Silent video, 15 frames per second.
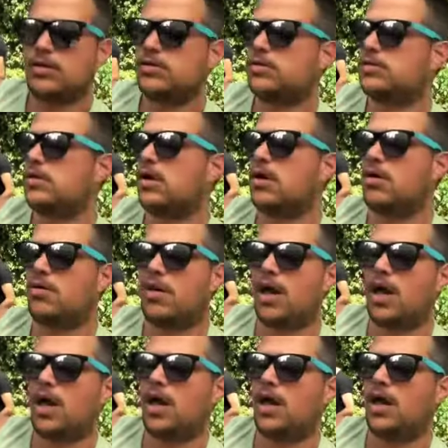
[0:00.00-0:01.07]
So
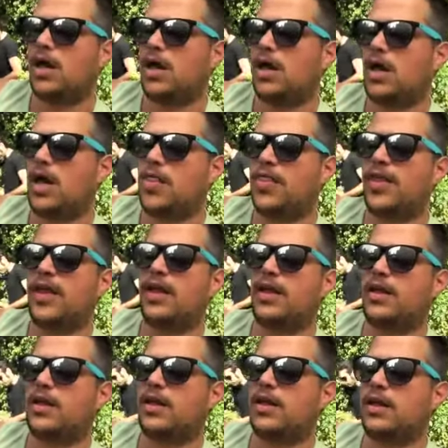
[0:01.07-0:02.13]
uh, I think
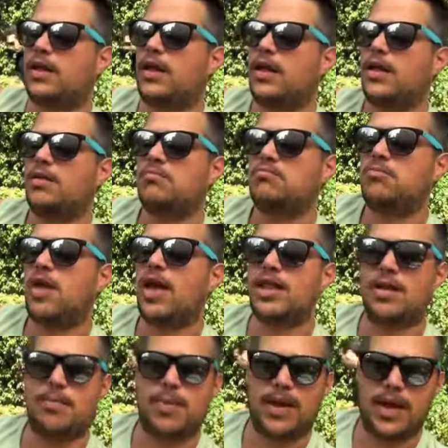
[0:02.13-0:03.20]
at
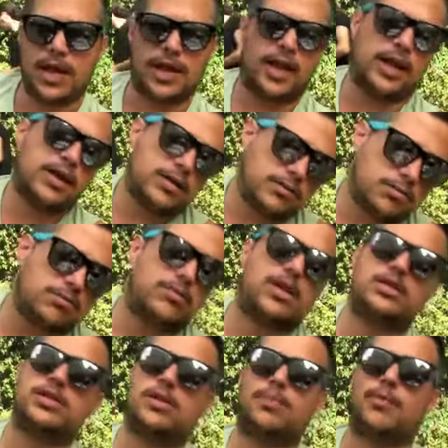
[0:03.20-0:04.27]
the beginning,
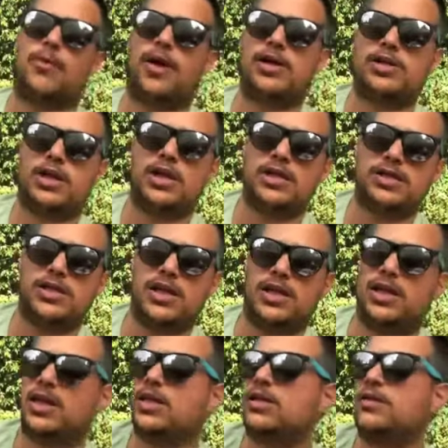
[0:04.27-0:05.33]
separation is
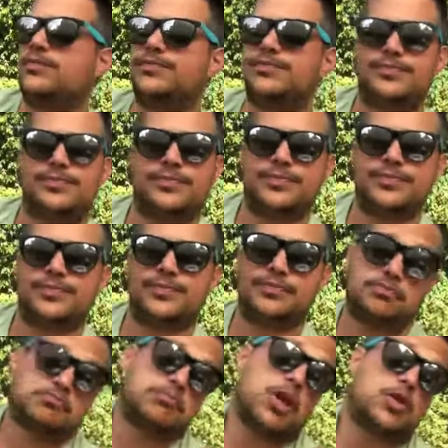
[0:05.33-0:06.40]
needed.
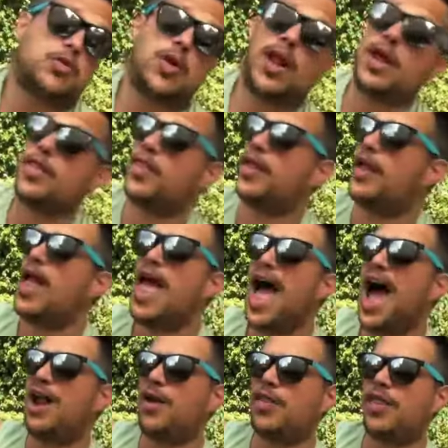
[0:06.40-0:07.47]
That's what I think.
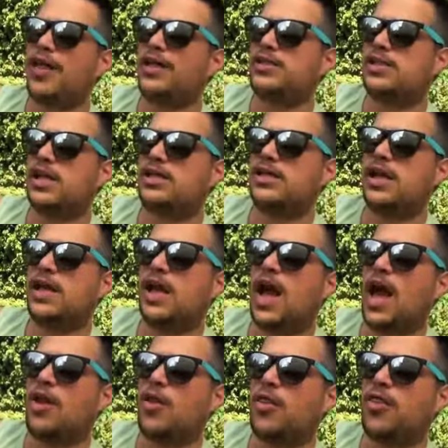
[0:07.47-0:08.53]
I don't think it's. It,
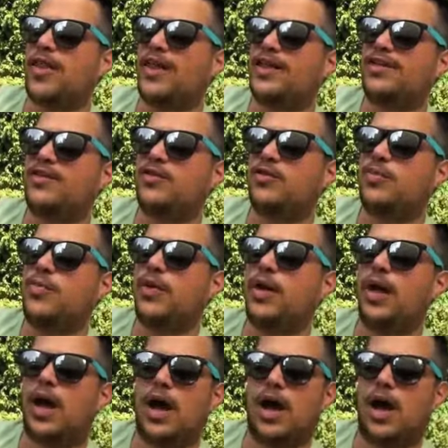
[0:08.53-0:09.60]
I don't think it could
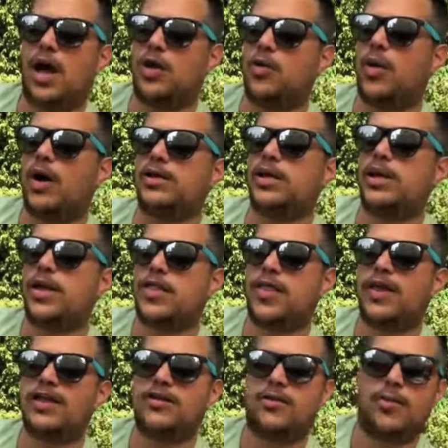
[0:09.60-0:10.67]
be otherwise. And I
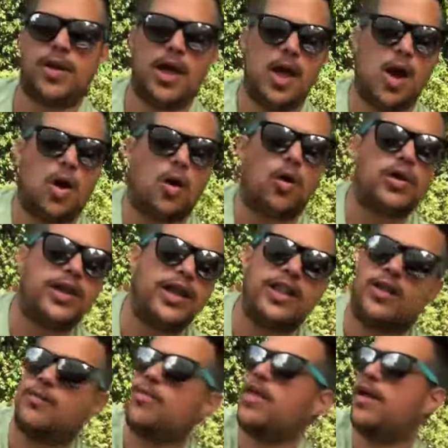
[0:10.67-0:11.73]
think they're holding
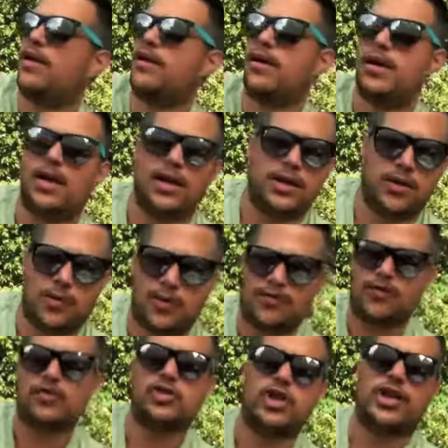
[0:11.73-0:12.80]
them there in the
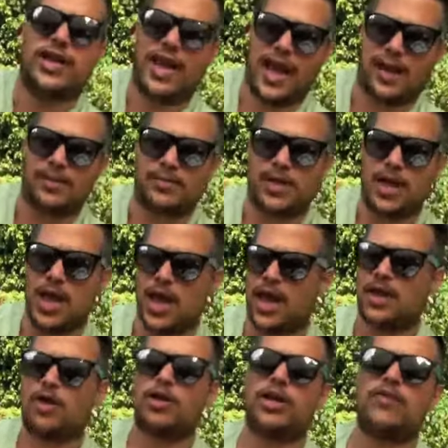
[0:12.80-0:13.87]
refugee camps
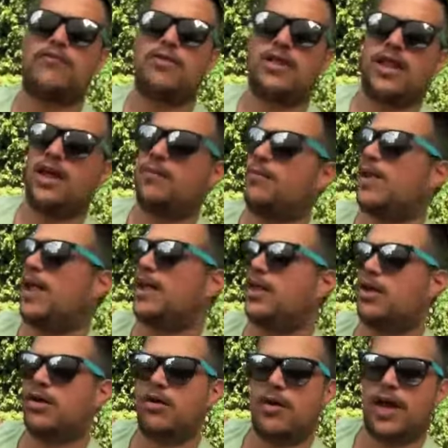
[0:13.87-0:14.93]
and not giving them like
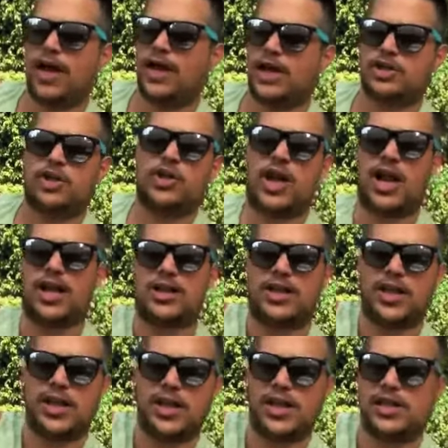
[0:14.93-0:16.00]
you know uh,
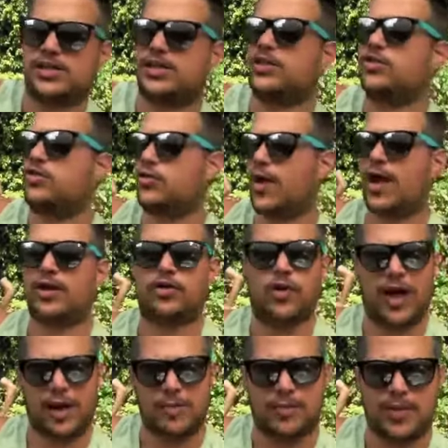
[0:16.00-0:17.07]
nationalities and trying to
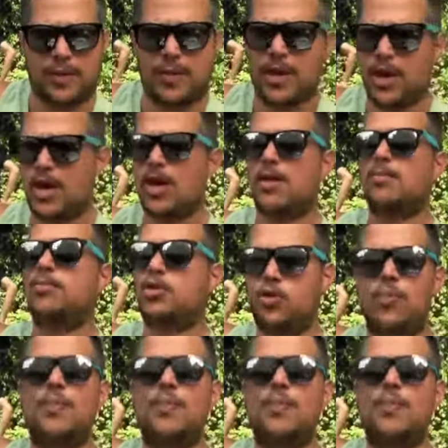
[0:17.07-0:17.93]
help them to